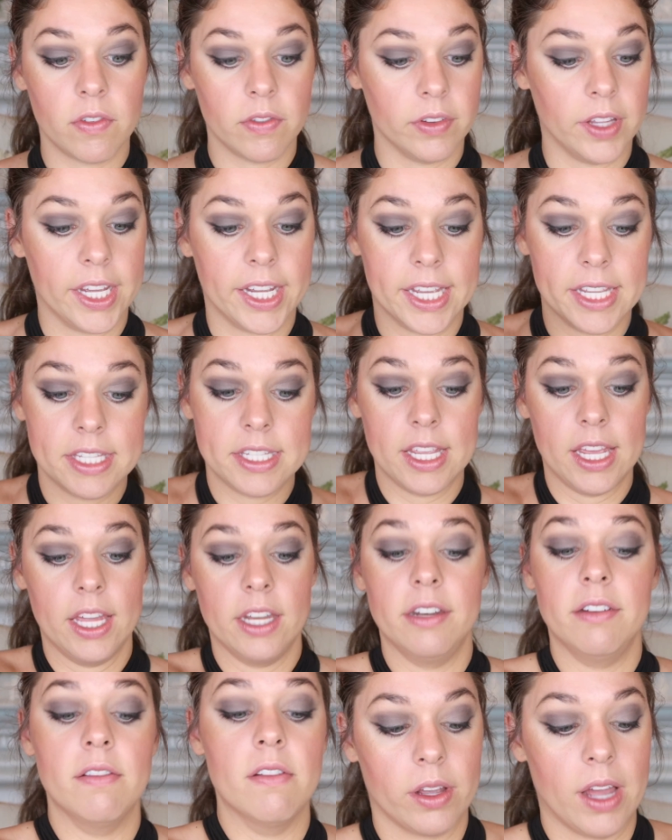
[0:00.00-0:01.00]
Like I
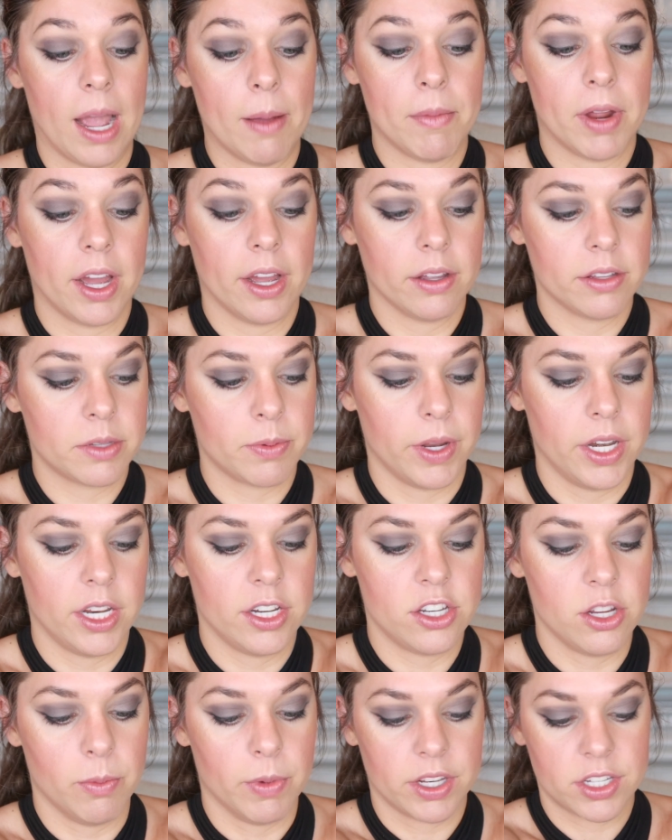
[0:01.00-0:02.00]
said, I'm not
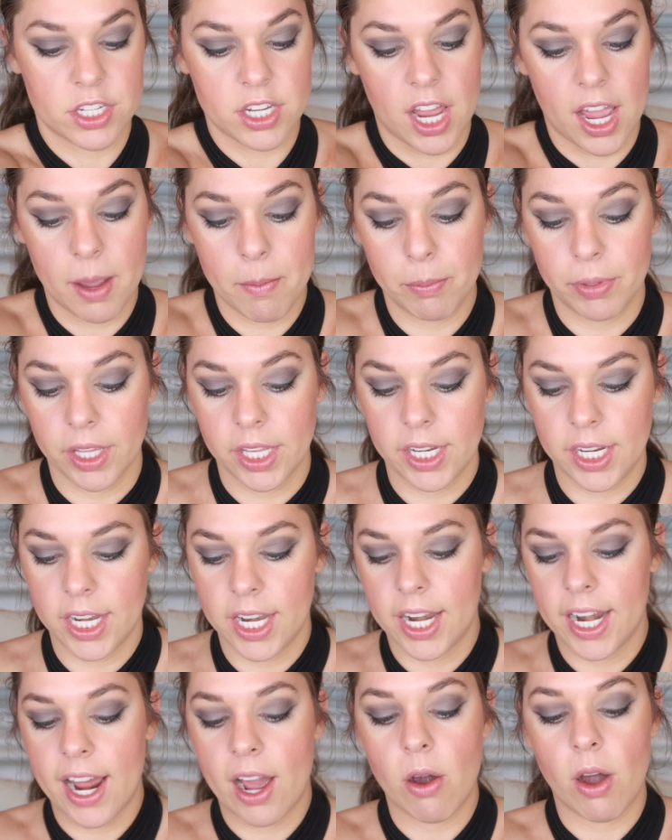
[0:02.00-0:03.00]
spending too much time blending
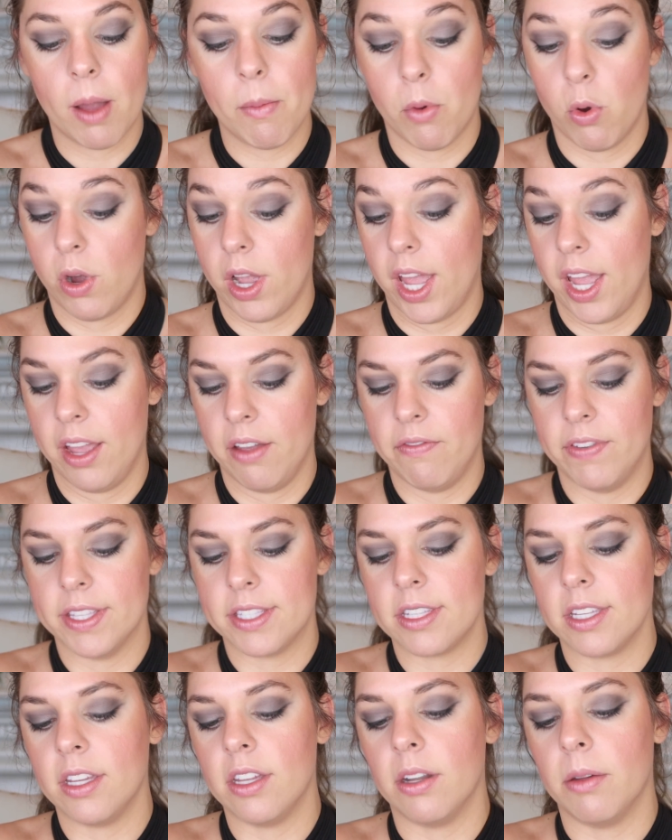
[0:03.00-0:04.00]
it out. I'm okay if
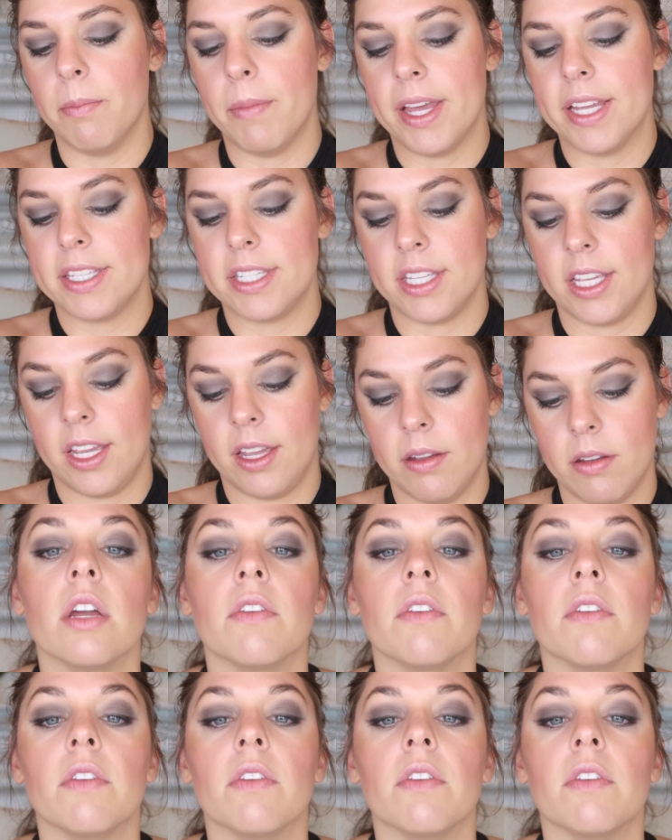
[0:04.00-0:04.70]
it's a little messy.